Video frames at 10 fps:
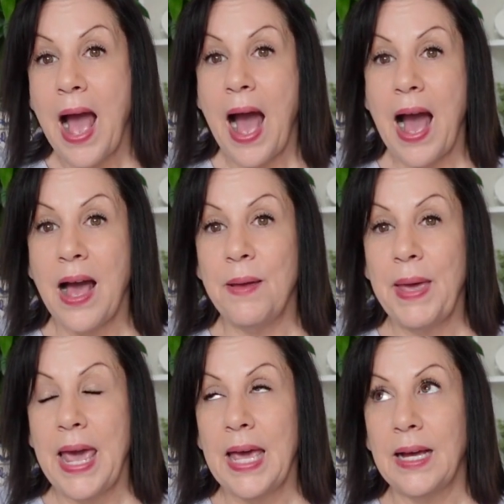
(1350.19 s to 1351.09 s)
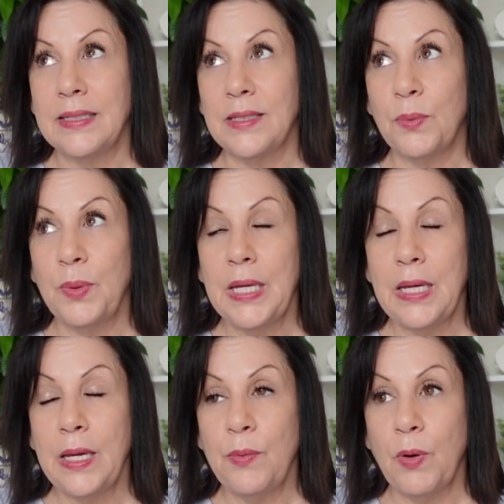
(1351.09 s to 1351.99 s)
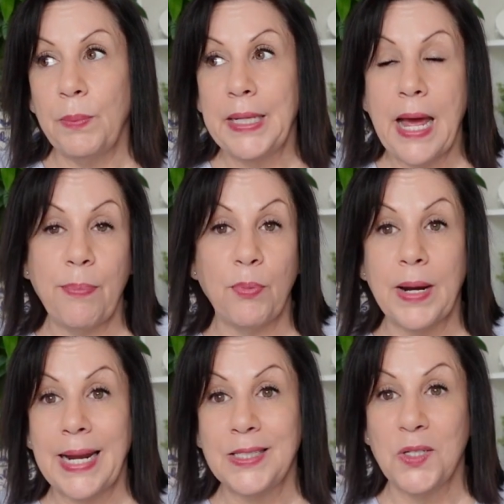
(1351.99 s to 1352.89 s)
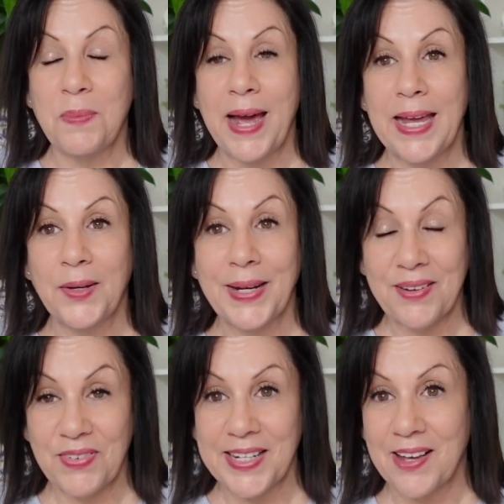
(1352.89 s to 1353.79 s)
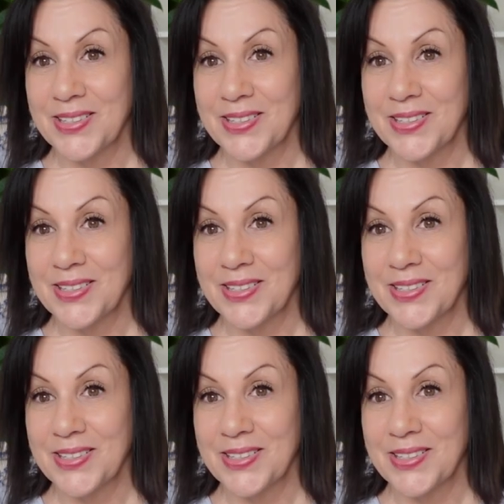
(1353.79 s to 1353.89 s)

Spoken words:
and we will meet up when I do my Cricut video.